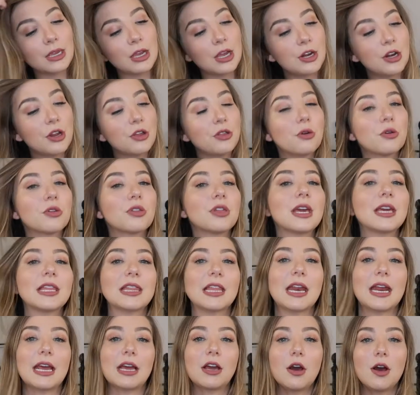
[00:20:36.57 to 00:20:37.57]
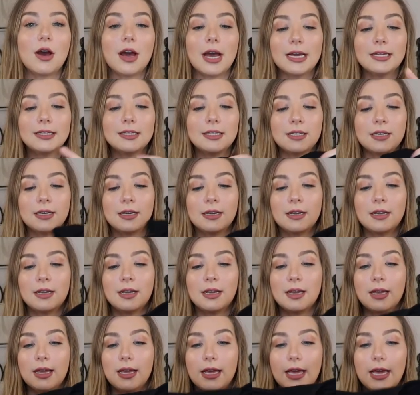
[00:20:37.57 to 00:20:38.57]
another thing that I got
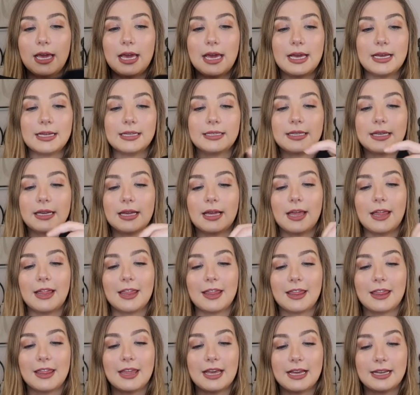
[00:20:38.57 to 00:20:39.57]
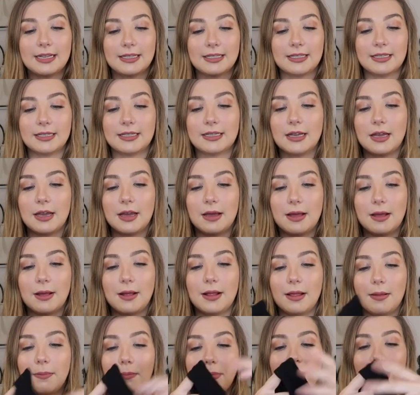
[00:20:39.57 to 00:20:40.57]
is this
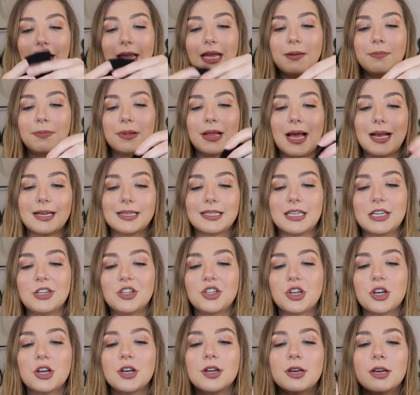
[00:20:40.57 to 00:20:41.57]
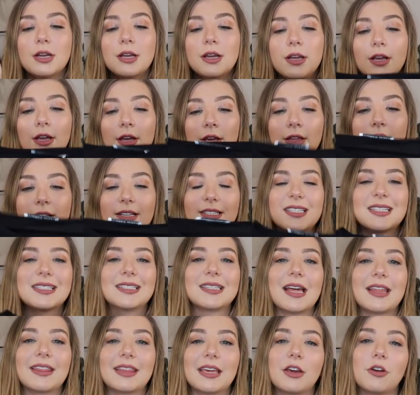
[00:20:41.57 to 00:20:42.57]
plain black t-shirt. This is
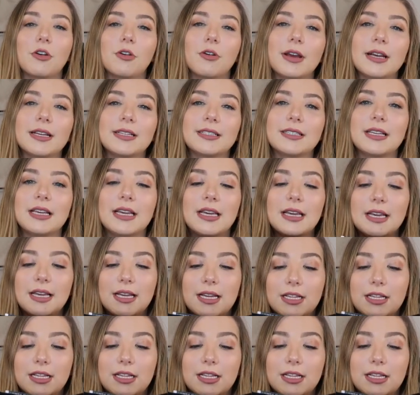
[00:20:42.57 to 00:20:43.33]
nothing crazy.